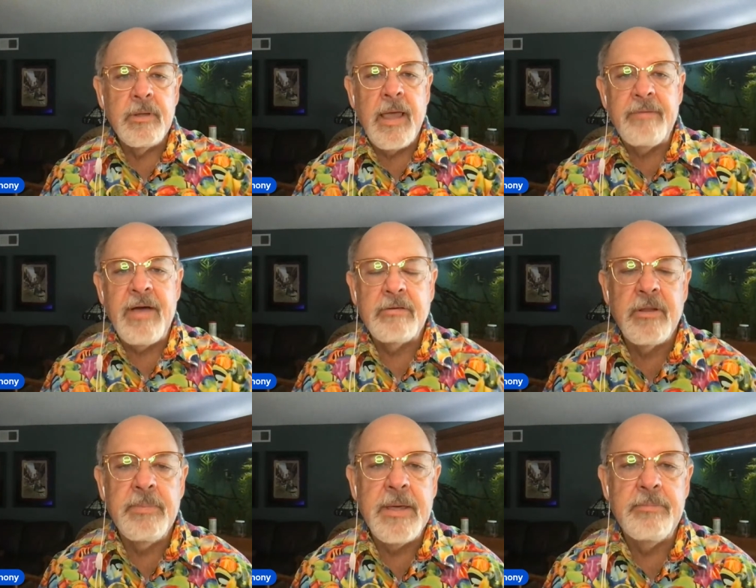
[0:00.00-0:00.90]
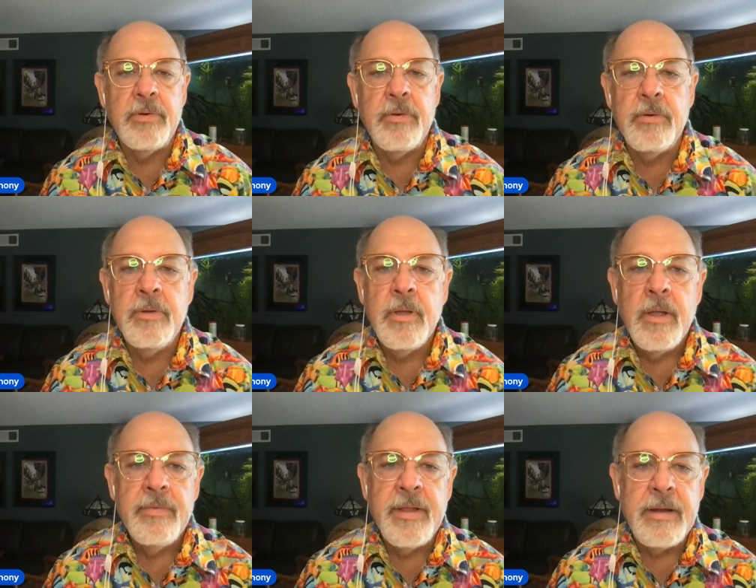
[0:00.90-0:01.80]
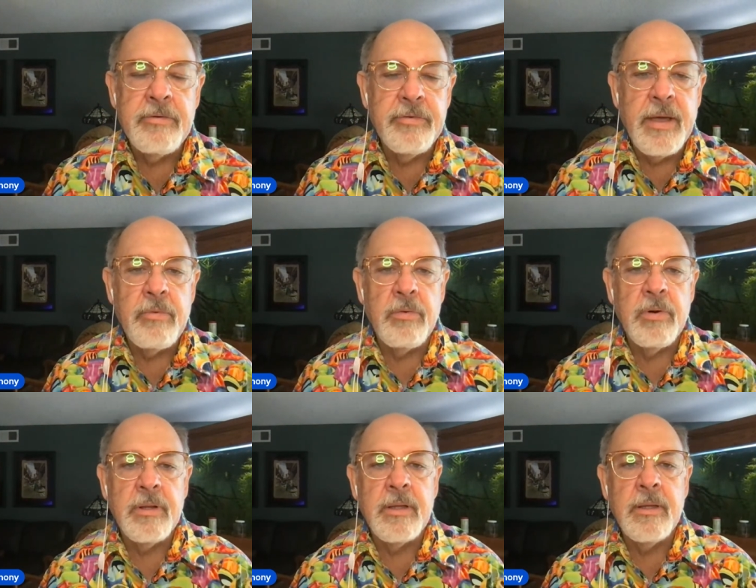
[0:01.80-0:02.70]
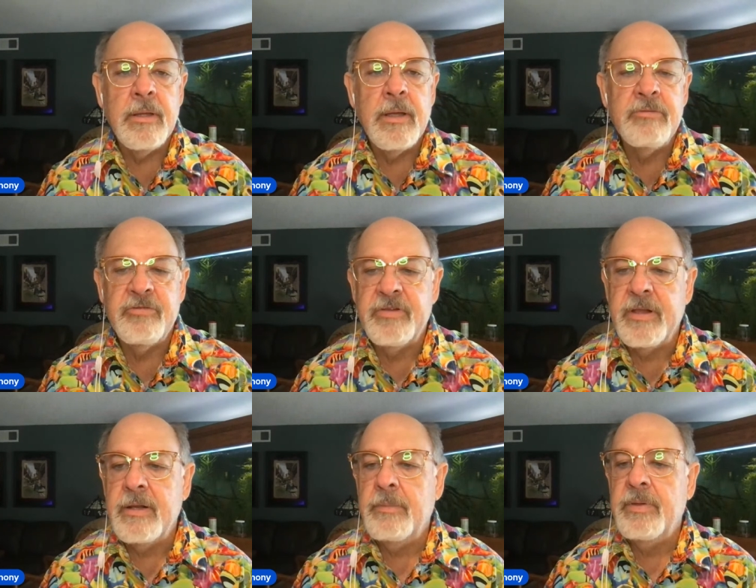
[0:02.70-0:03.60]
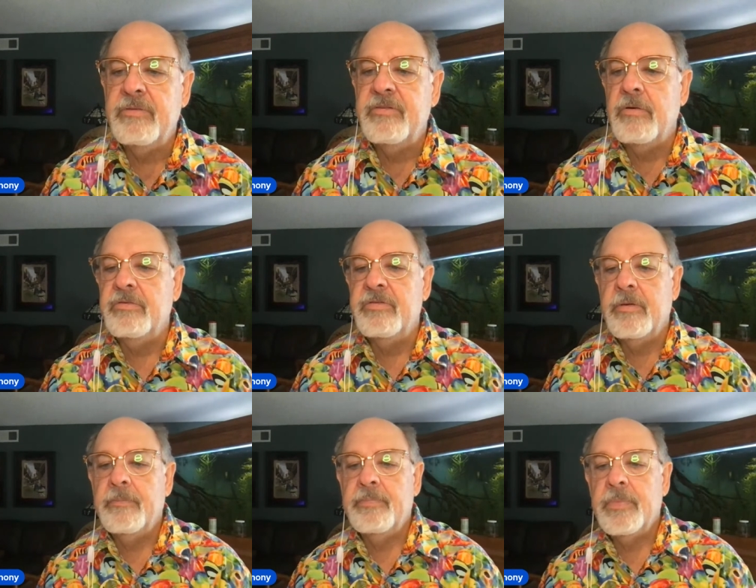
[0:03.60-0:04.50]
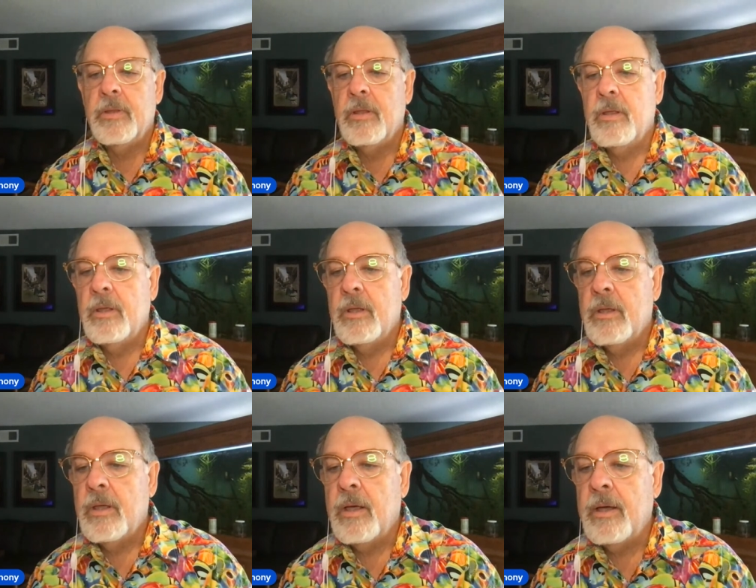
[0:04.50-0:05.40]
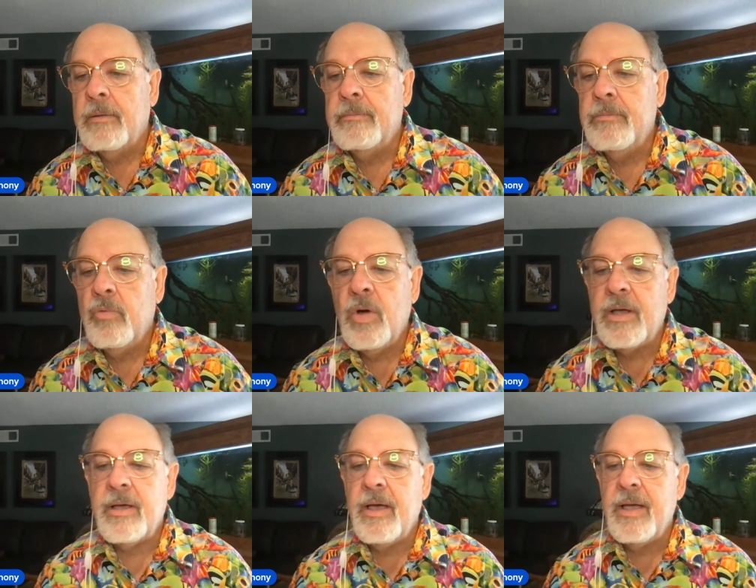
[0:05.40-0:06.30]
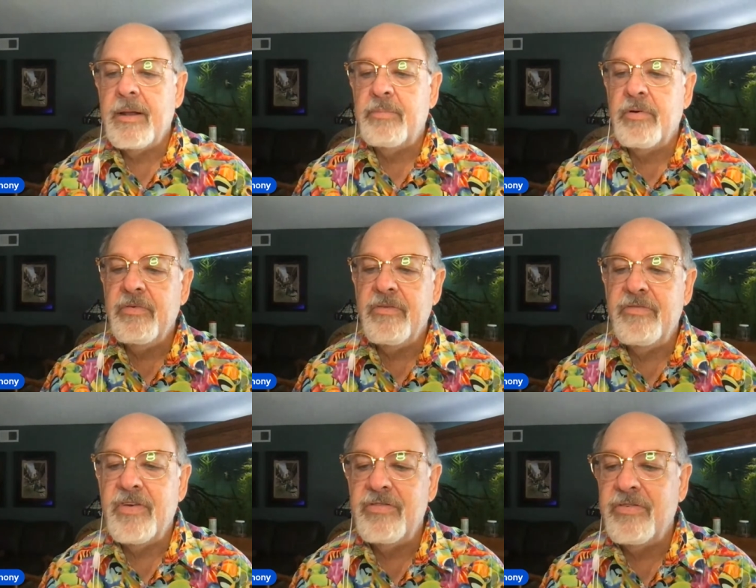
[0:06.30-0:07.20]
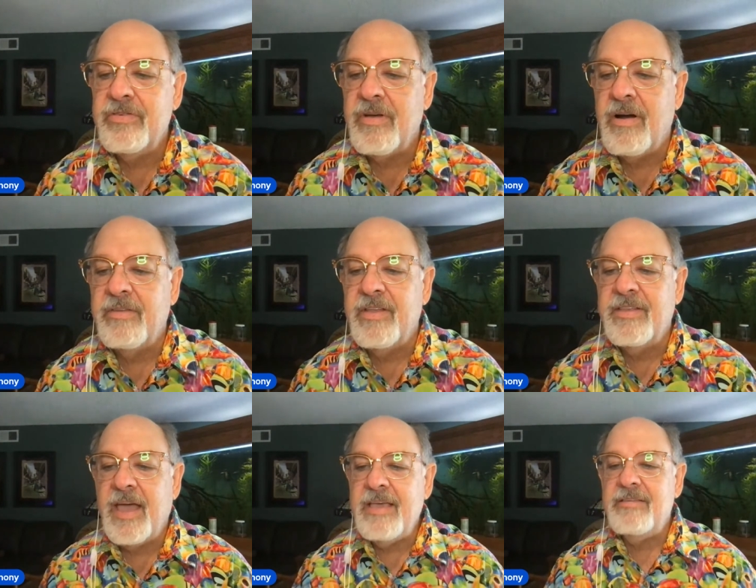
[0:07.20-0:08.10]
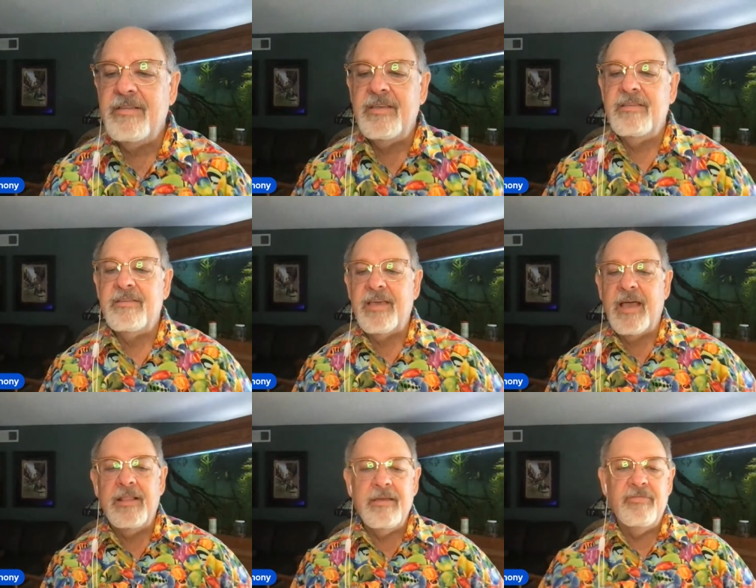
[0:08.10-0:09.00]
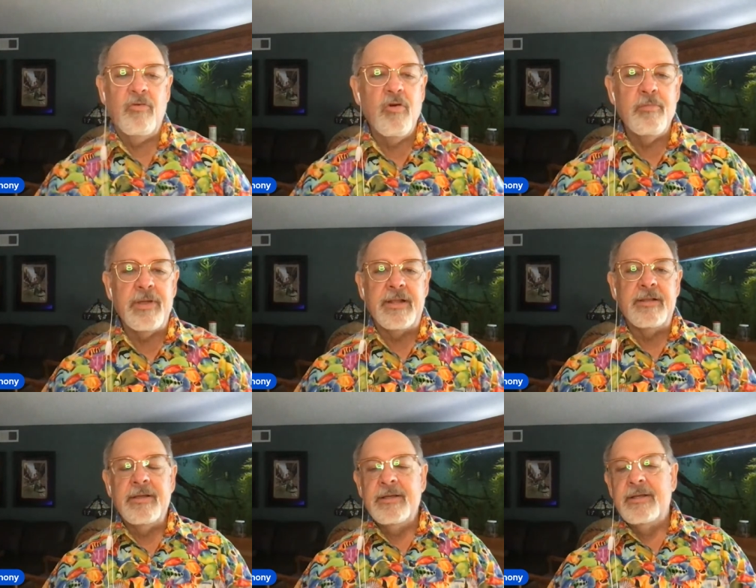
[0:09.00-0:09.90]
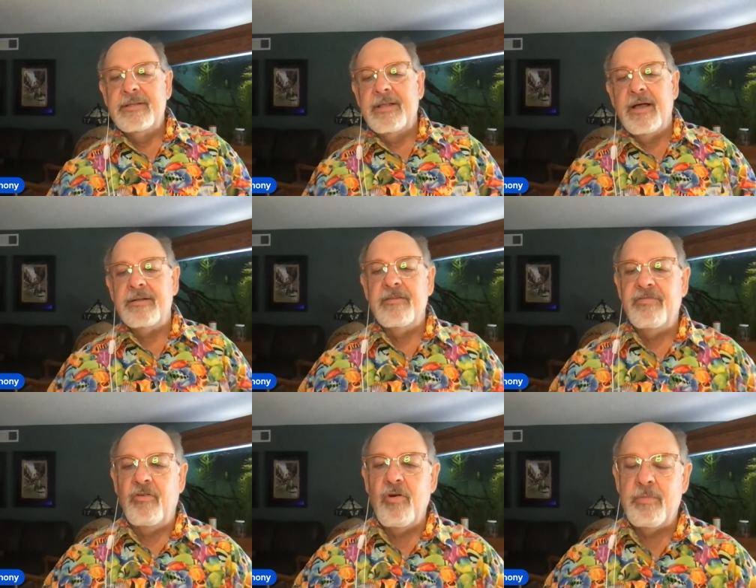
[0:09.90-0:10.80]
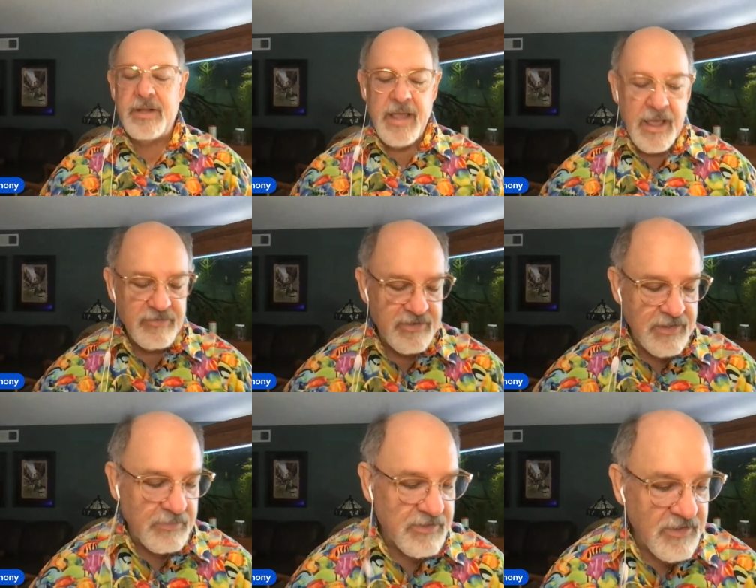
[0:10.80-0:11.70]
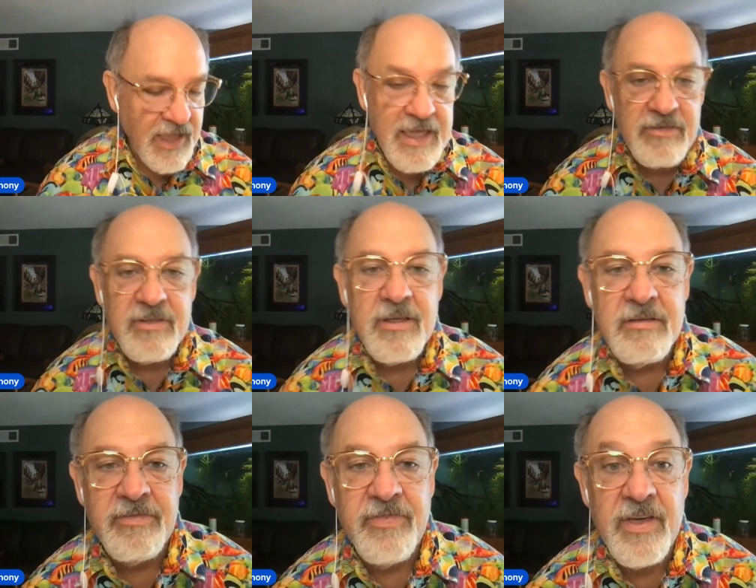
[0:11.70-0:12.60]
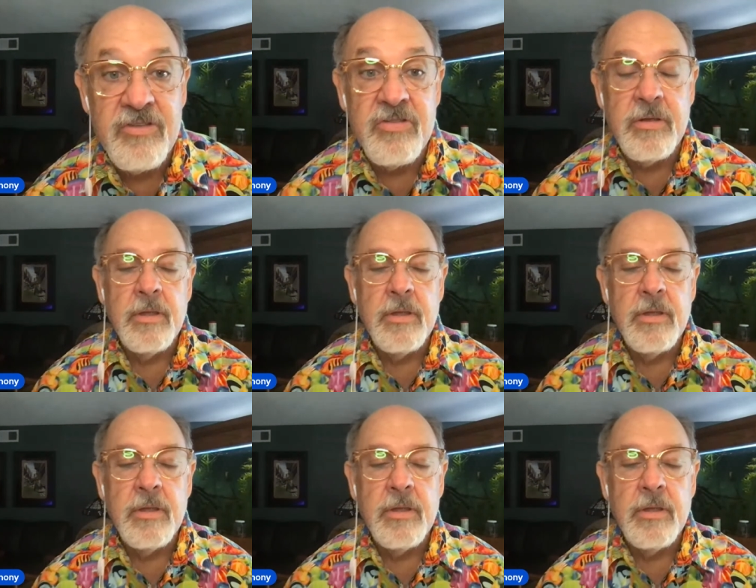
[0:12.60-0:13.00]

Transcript: gave out to people that I knew that were really interested in the fish. What kind of Peruvian fishes are the tastiest? Kelly Foreman. Dr. Foreman, actually, the tastiest fish